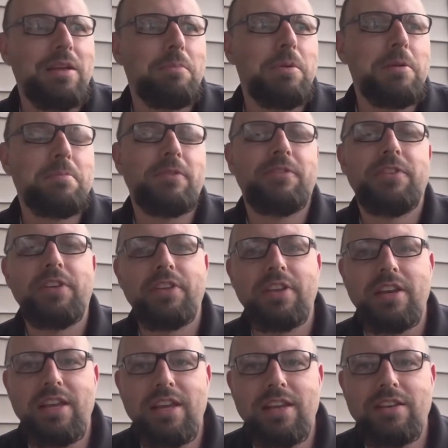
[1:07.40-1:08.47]
people feel the
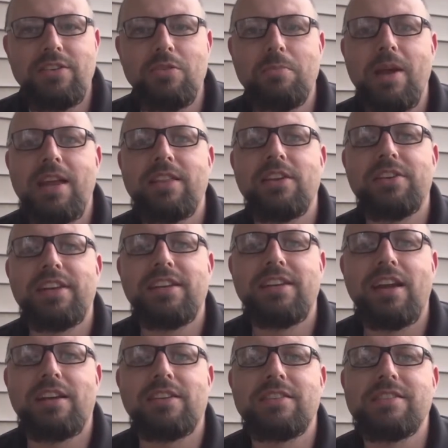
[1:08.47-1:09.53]
need to make their
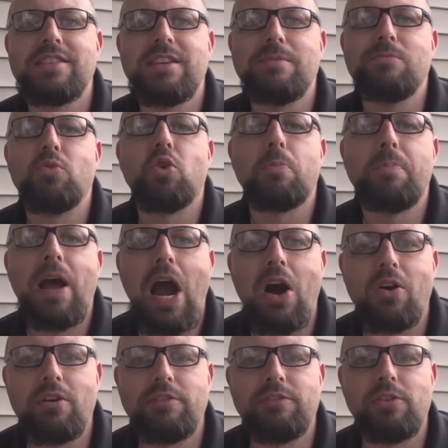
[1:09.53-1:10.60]
detector seem more
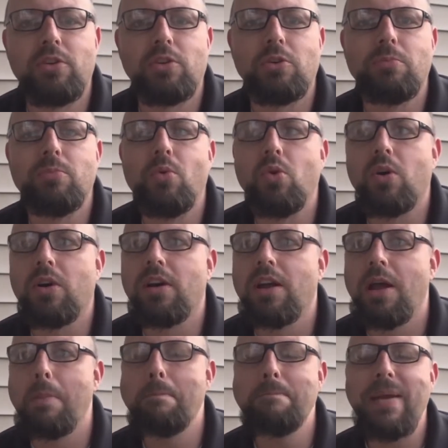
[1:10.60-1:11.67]
powerful or more
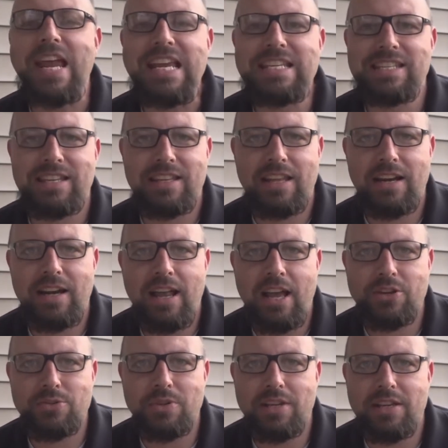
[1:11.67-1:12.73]
amazing than it
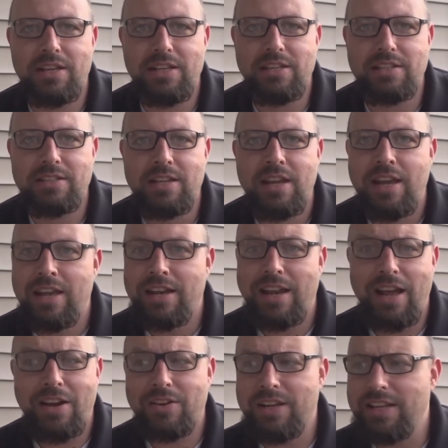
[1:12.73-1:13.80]
actually is.
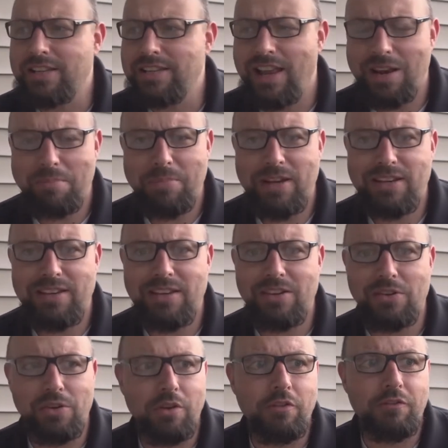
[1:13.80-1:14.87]
Now, it's not a big
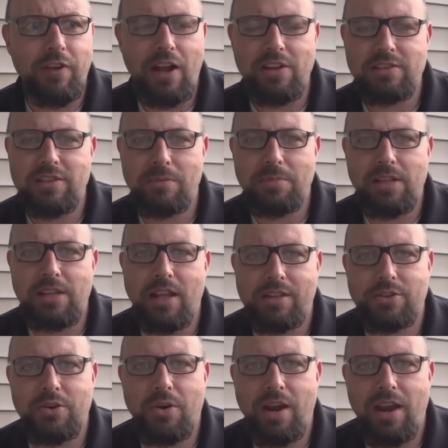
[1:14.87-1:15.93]
deal. You found something,
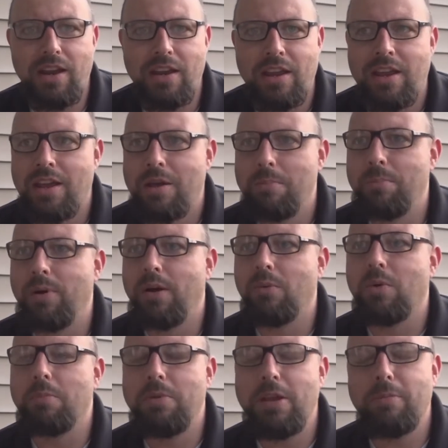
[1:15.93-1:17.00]
that's great. But
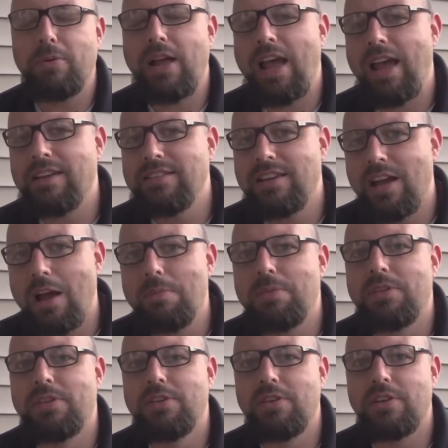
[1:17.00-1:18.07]
when people add
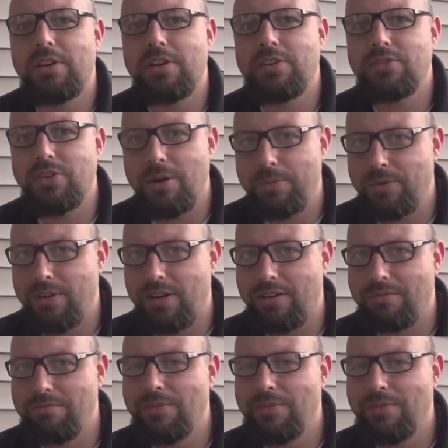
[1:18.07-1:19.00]
depth to their description,